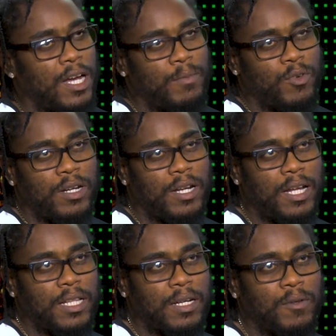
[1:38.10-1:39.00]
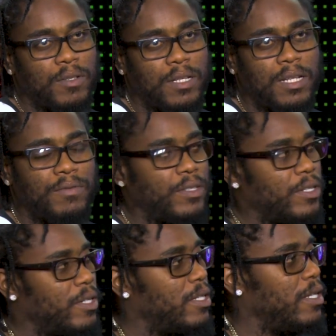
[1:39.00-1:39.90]
called me one night about
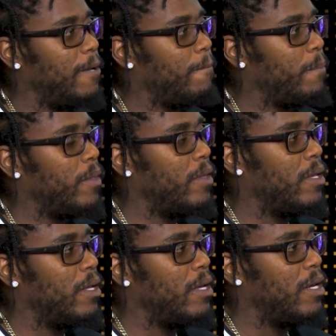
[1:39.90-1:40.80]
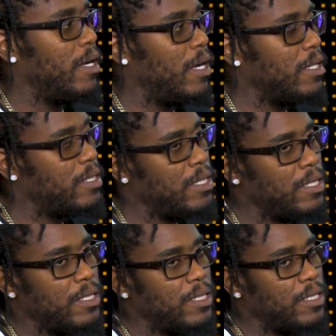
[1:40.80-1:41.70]
11:30. I
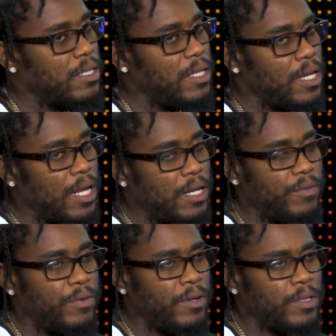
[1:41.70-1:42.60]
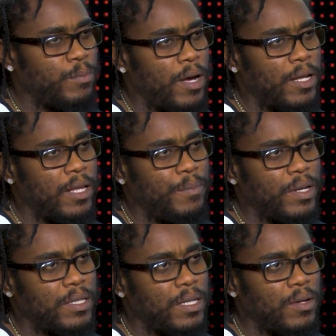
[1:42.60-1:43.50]
sing like the first part, and
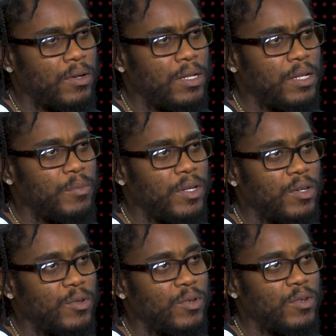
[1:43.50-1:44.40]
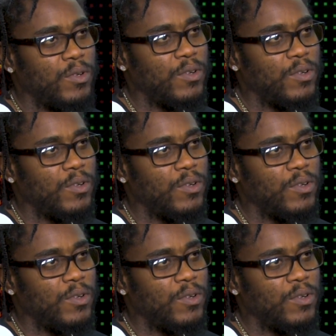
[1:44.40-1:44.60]
I said, yo, calling me now.